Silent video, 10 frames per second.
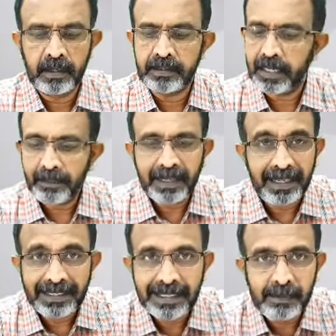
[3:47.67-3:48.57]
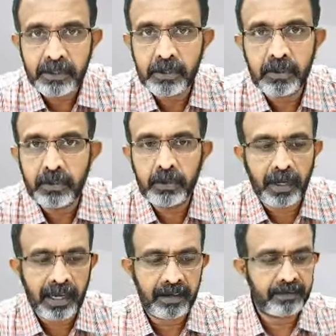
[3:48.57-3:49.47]
There are many examples you
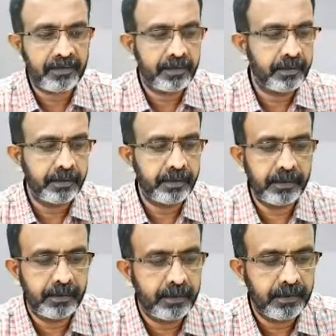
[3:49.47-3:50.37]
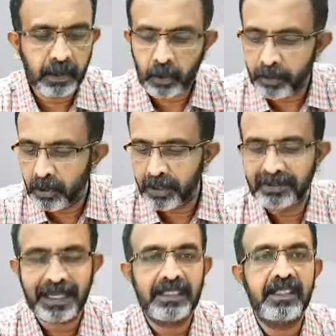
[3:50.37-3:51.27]
have, the Kumbakonam
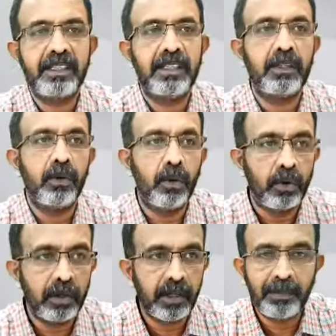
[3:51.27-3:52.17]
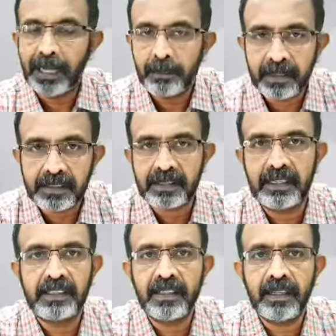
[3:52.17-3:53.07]
tragedy or Malpass
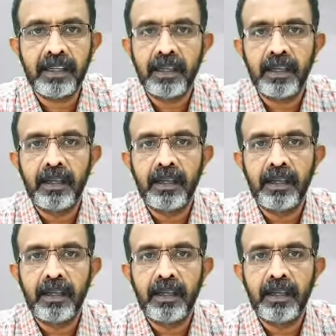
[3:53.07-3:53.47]
tragedy.